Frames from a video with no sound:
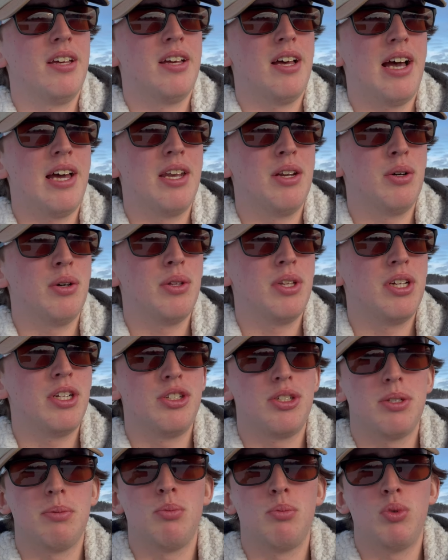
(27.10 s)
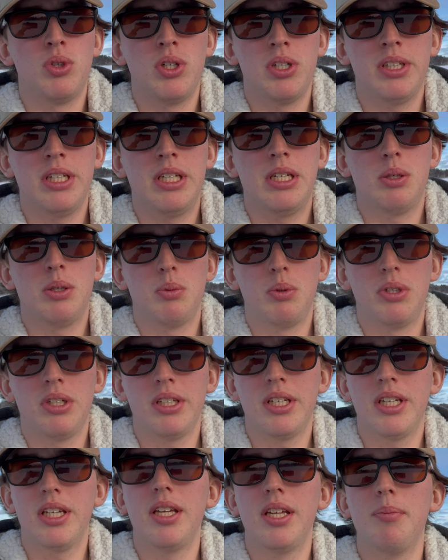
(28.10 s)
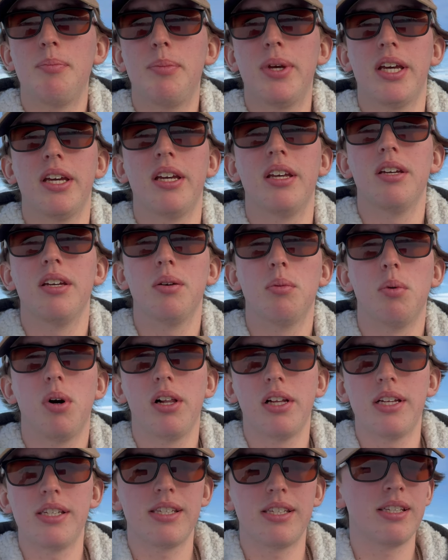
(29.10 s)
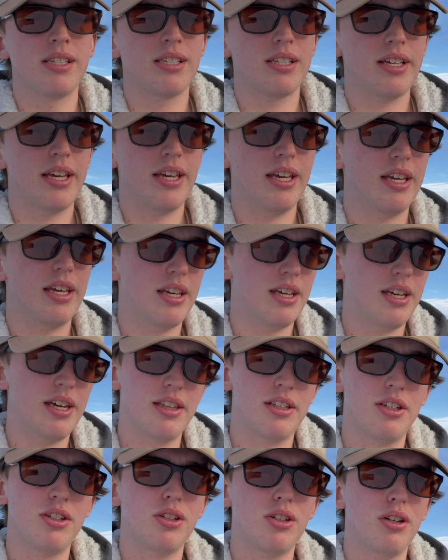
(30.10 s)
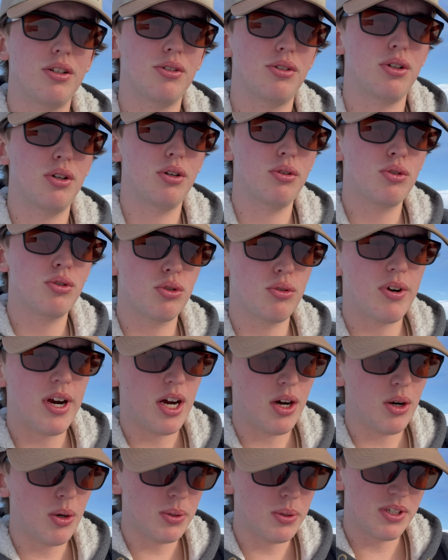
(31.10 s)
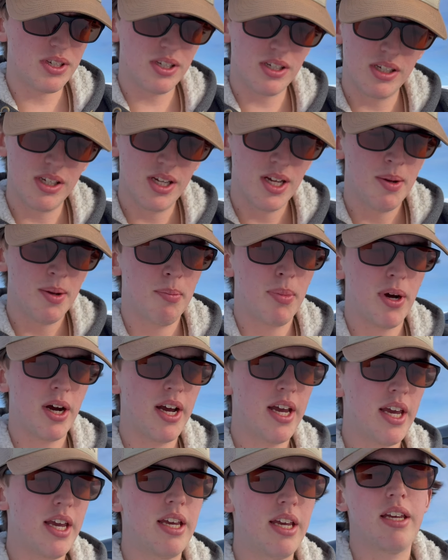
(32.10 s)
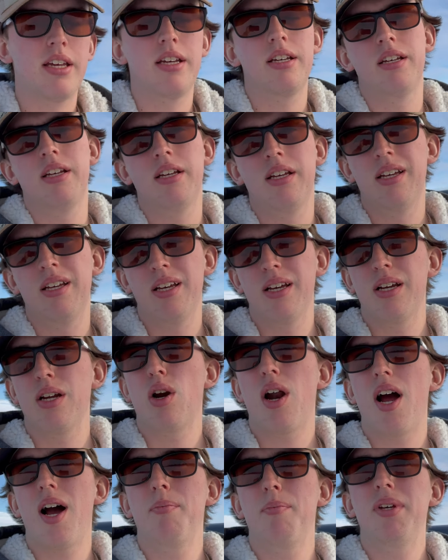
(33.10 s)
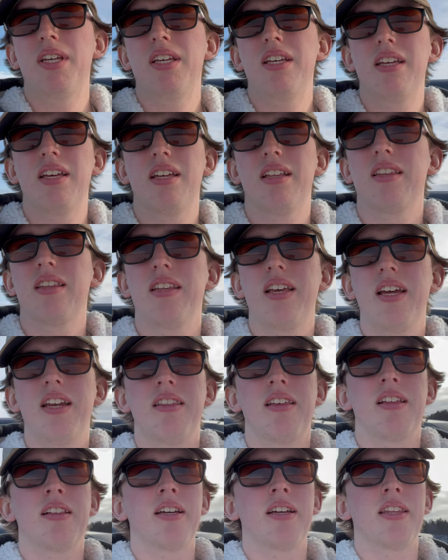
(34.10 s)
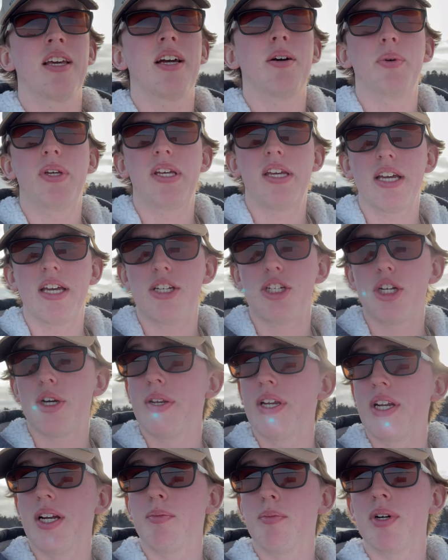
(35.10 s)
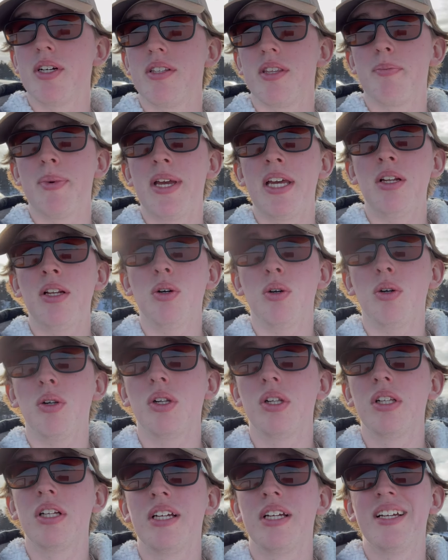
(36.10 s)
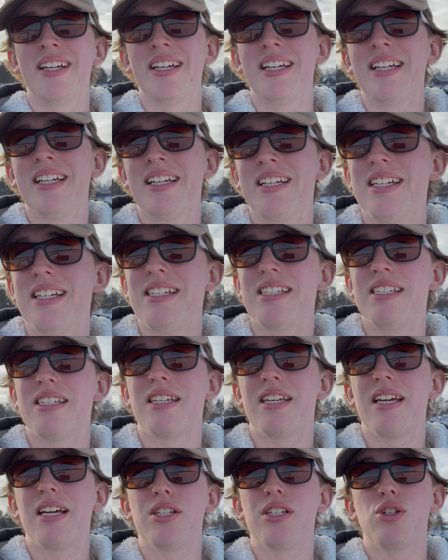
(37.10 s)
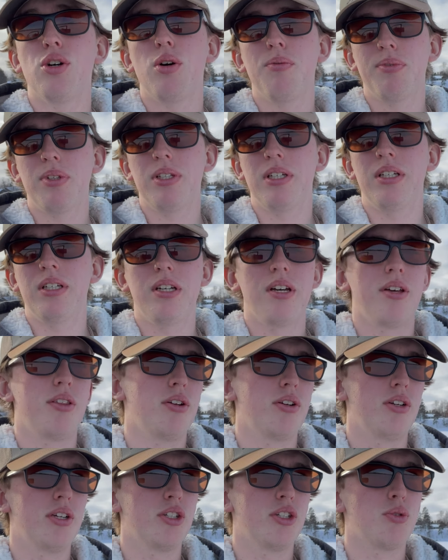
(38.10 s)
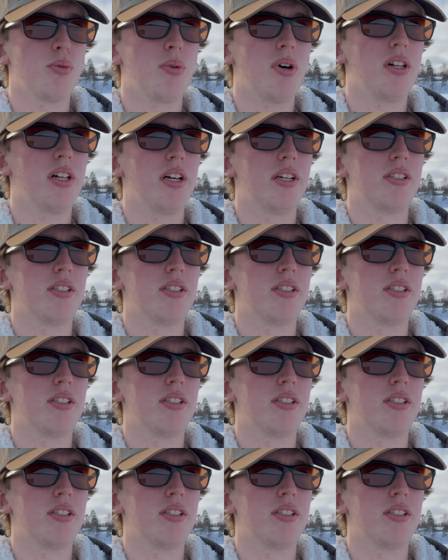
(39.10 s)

I know there's some really really big walleyes in this lake and there's also trout pike crappie anything like that we can catch out here but the main goal is to catch hopefully a 30 inch walleye.